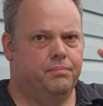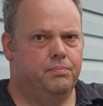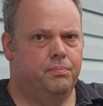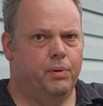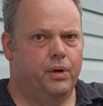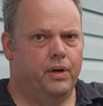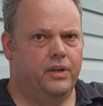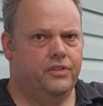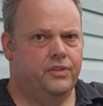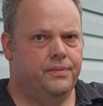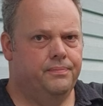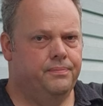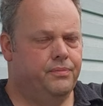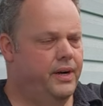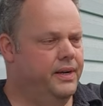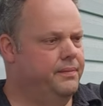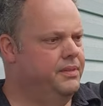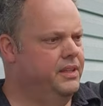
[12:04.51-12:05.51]
Burris,
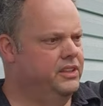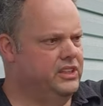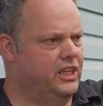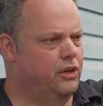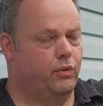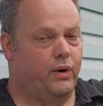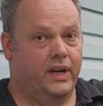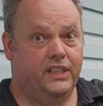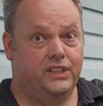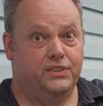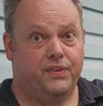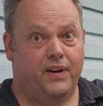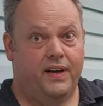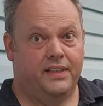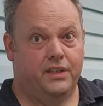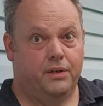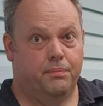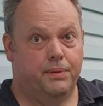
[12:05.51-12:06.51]
right? It's got a
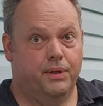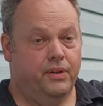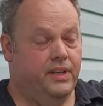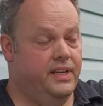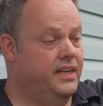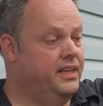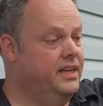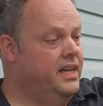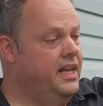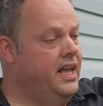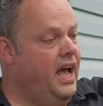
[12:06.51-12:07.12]
rangefinder built in.